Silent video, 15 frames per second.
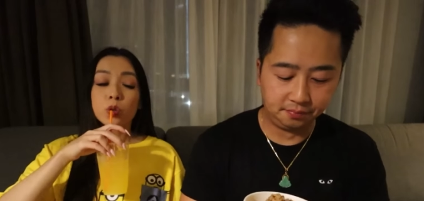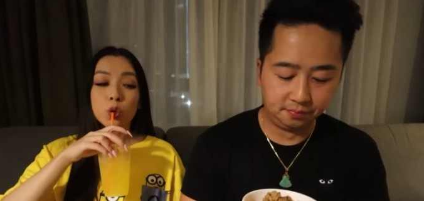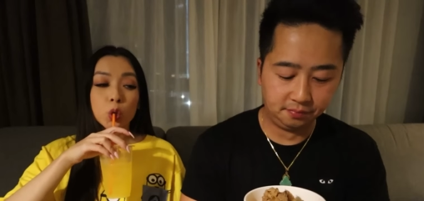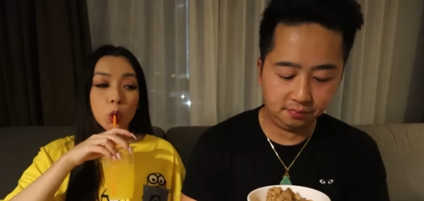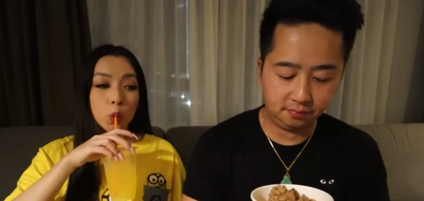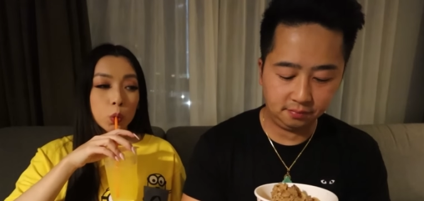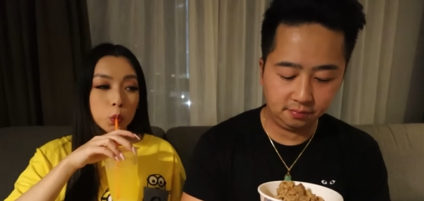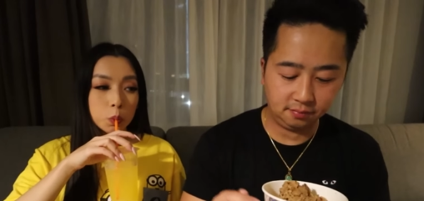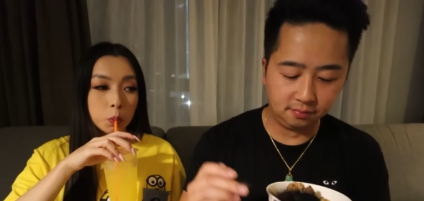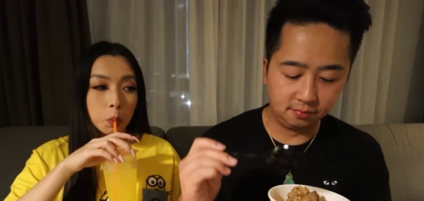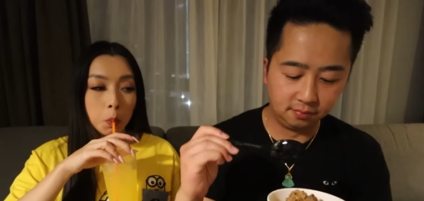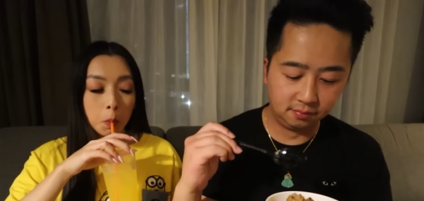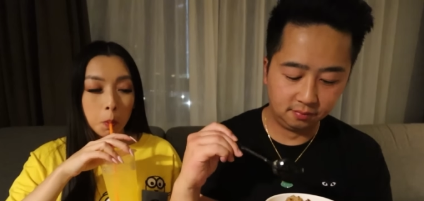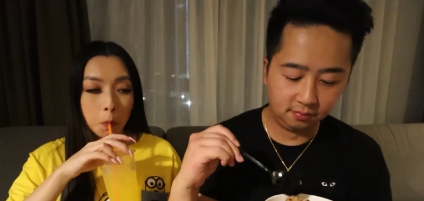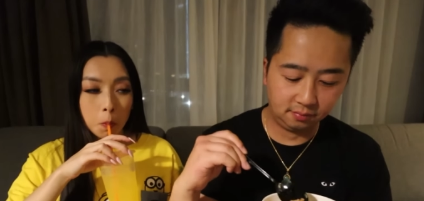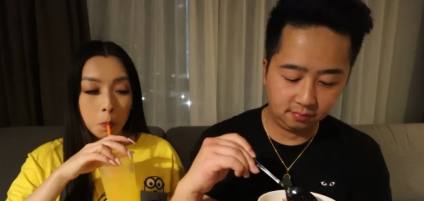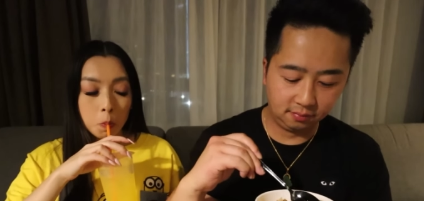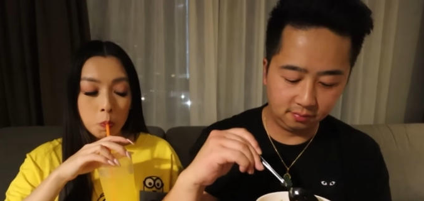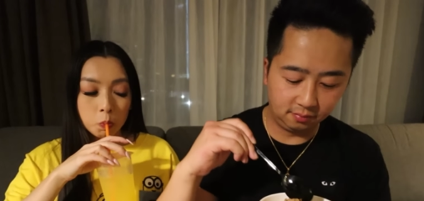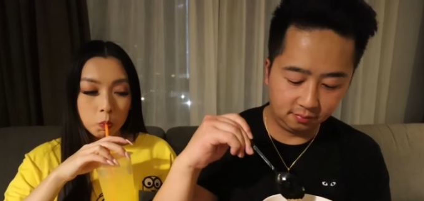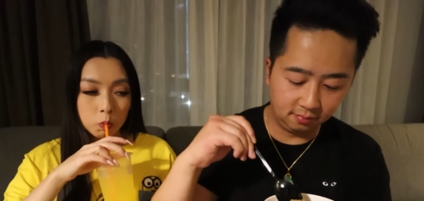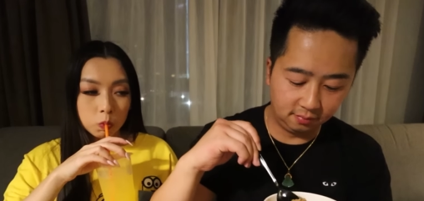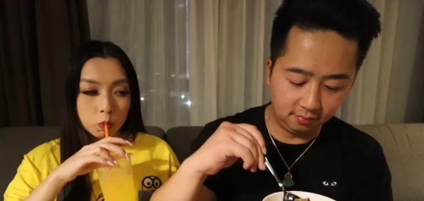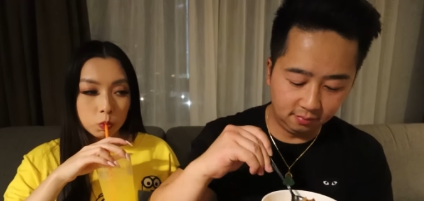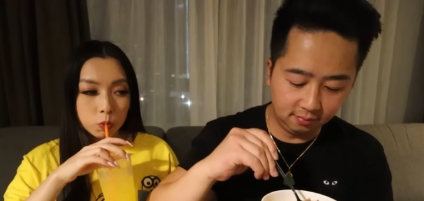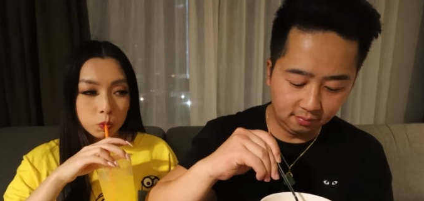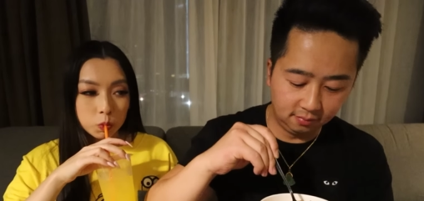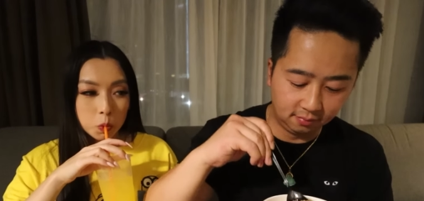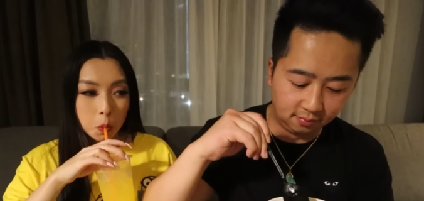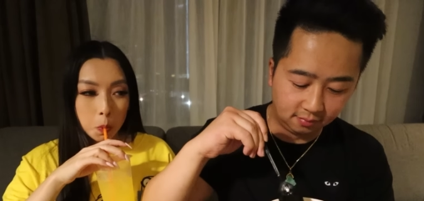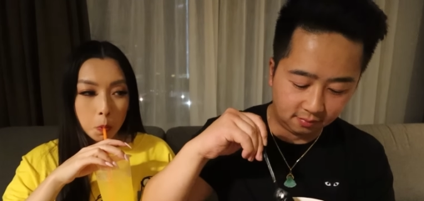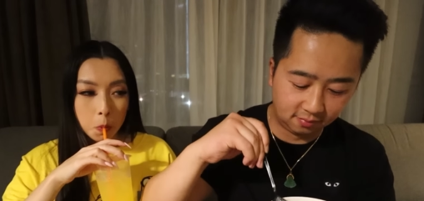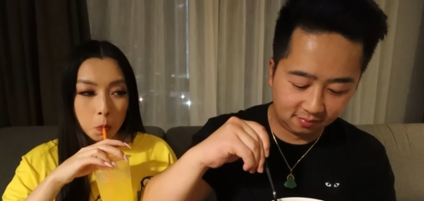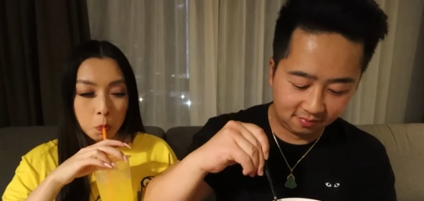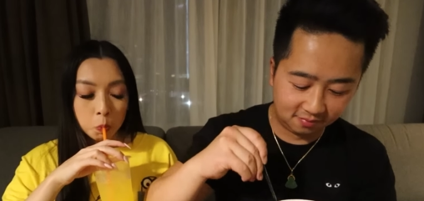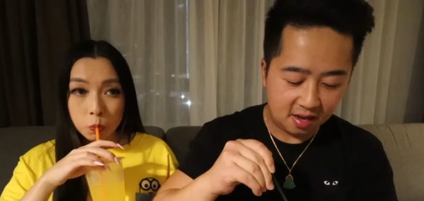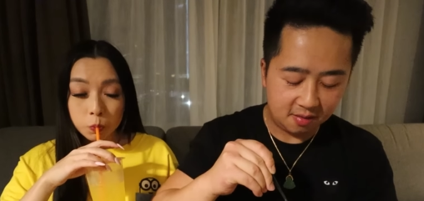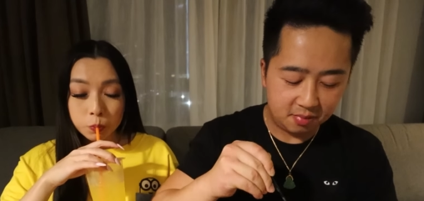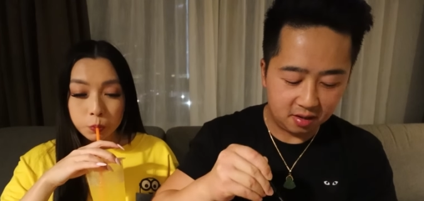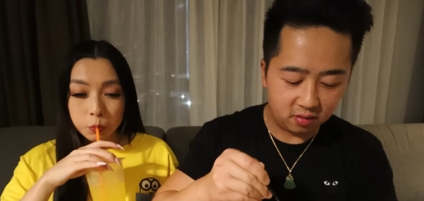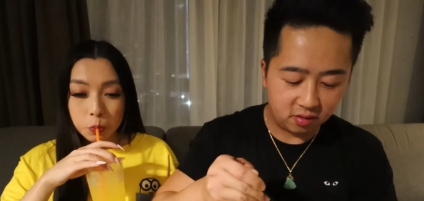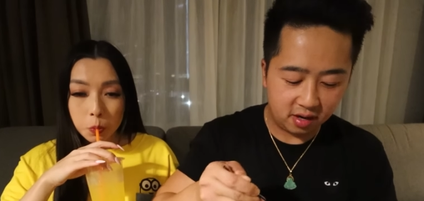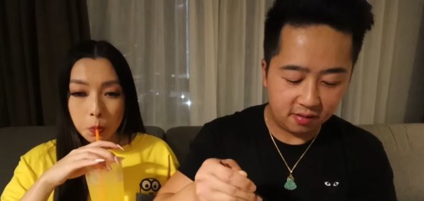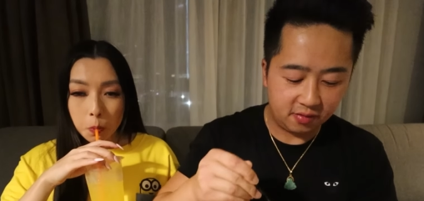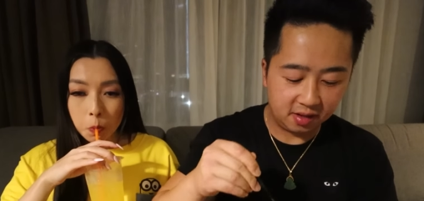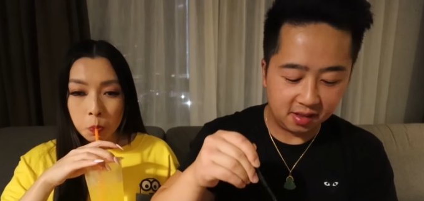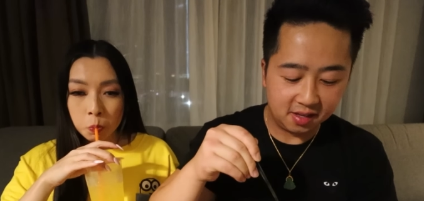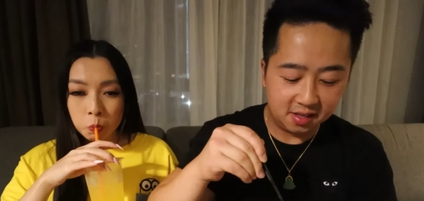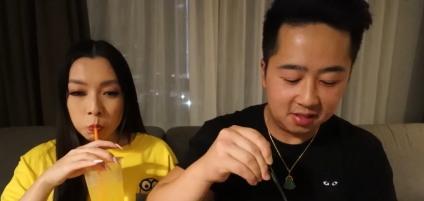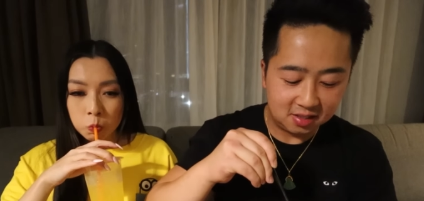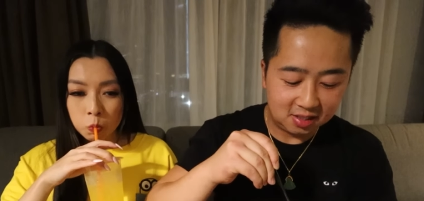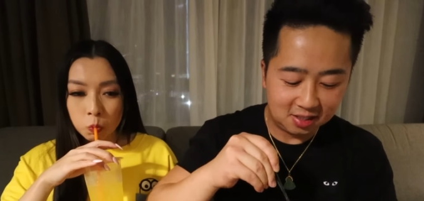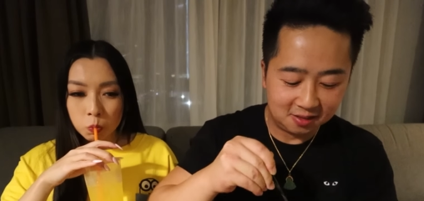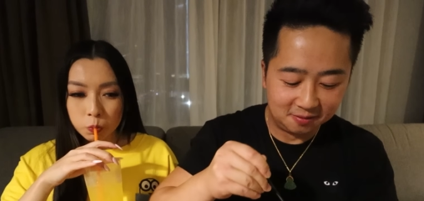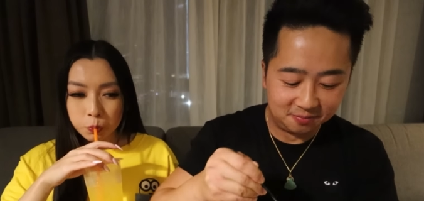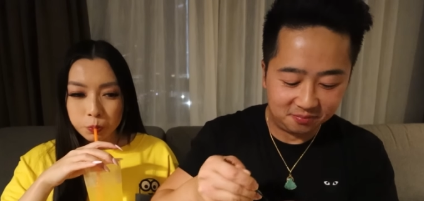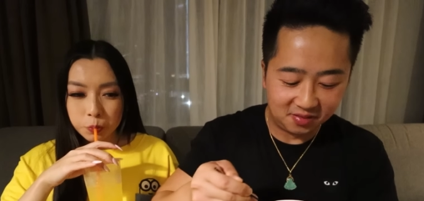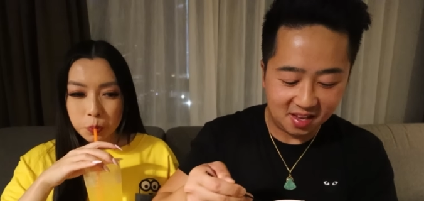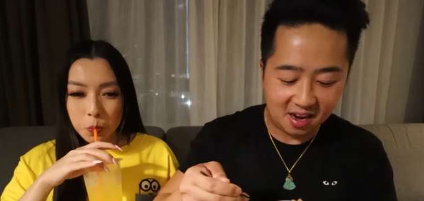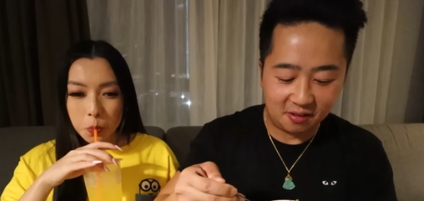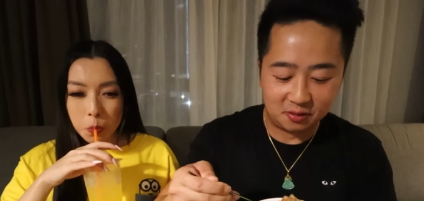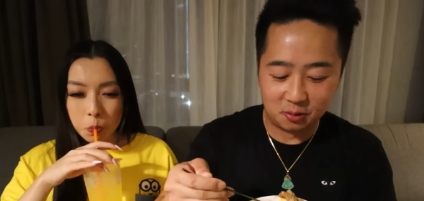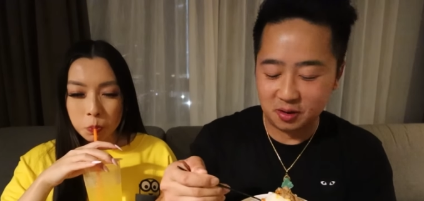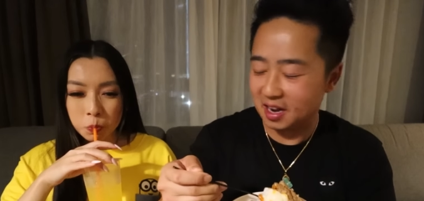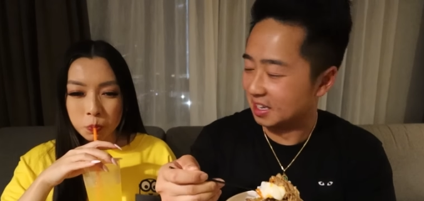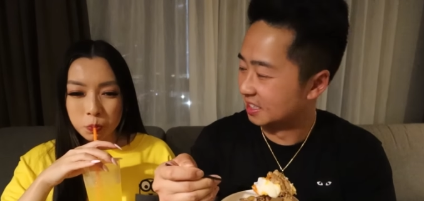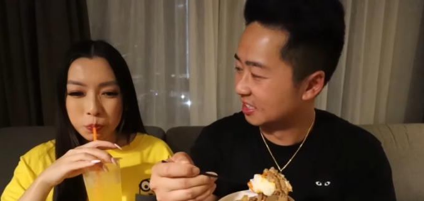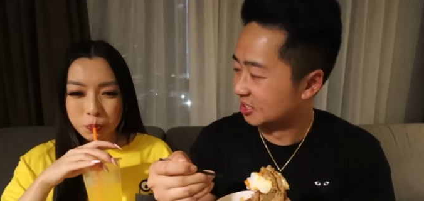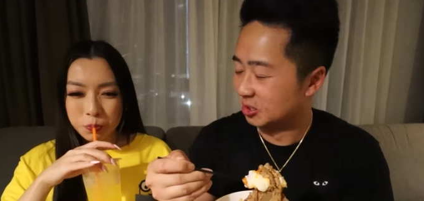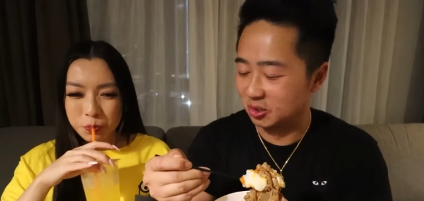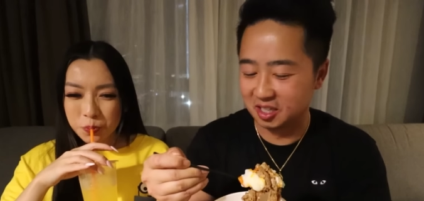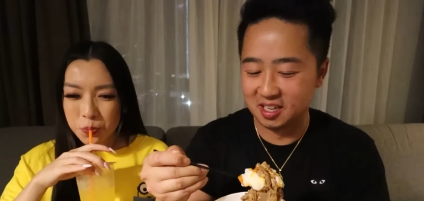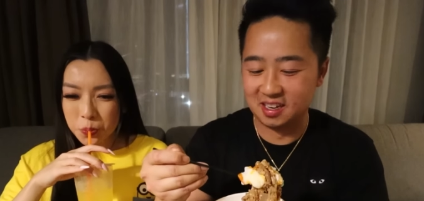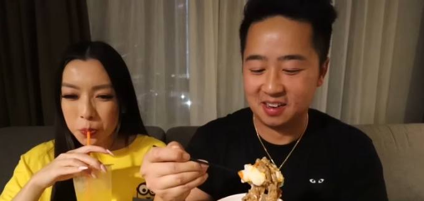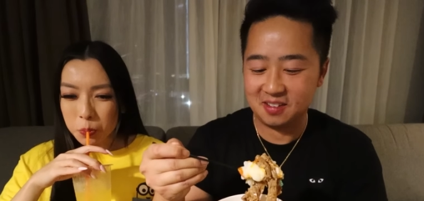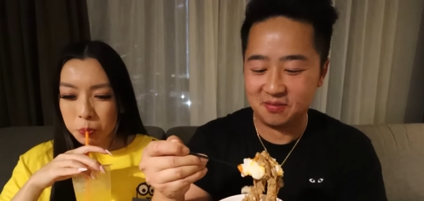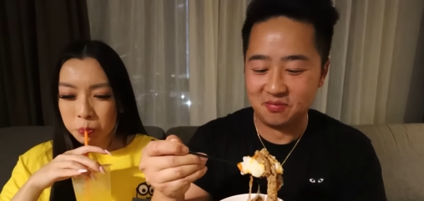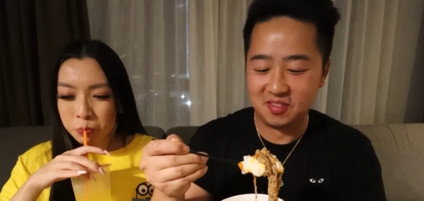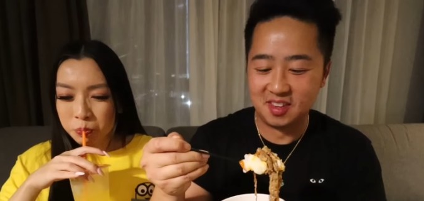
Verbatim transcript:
Speaker 1: Mmm, mmm, mmm. I've been craving this after we had the sukiya.